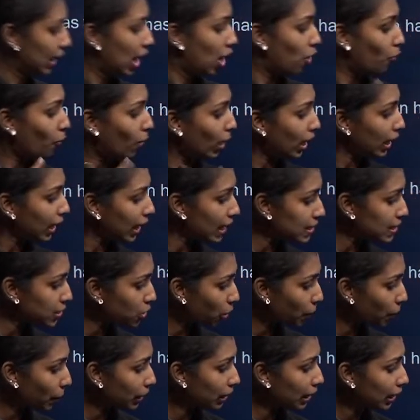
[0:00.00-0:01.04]
1 s
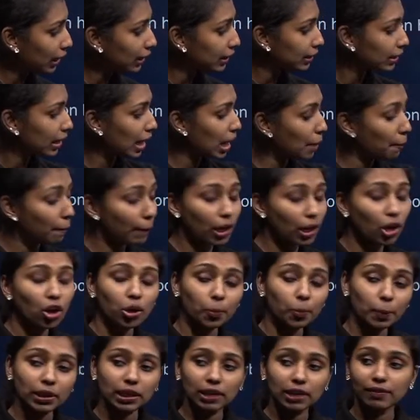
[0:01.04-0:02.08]
orbital and 3 p
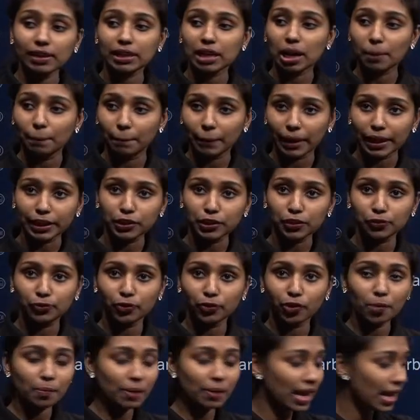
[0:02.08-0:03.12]
orbital will combine to
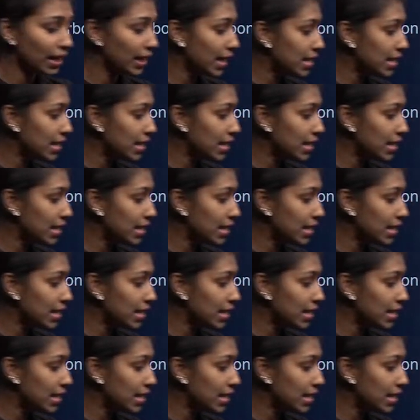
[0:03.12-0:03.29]
form an